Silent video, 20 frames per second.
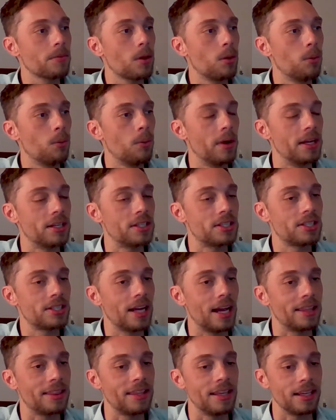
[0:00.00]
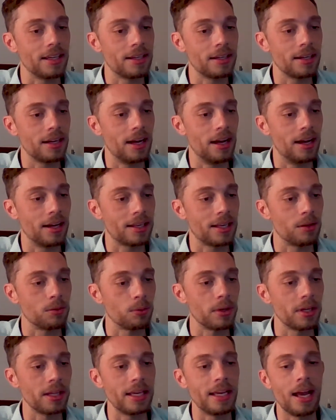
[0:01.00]
Which I think can
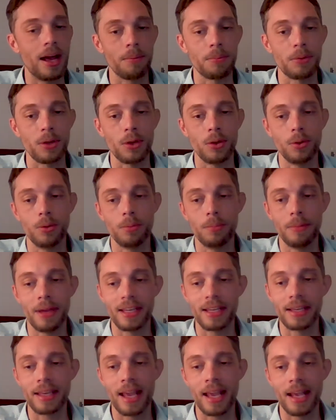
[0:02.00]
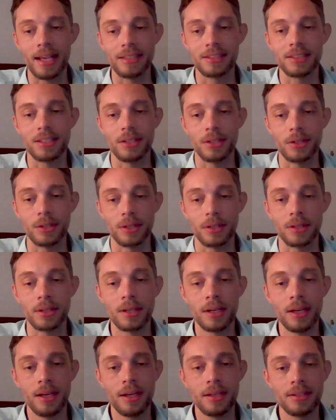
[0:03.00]
really help you make a case to your
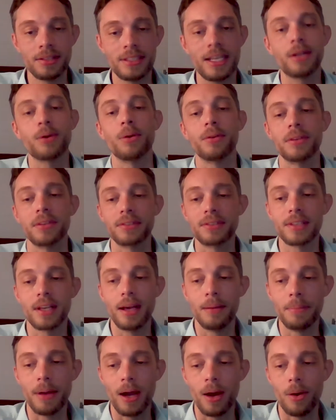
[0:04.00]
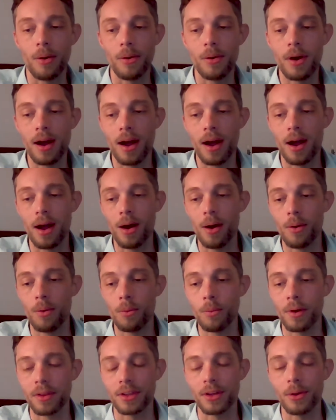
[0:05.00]
stakeholders about
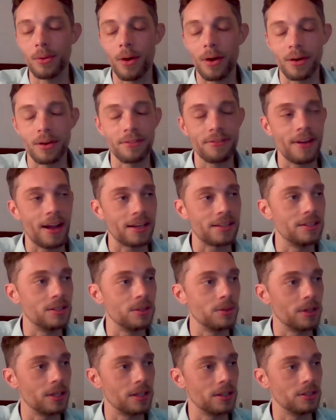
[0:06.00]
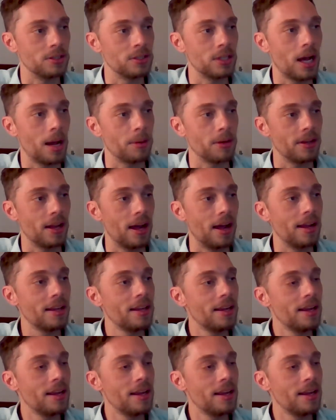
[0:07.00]
whether you are in fact doing a good job or not.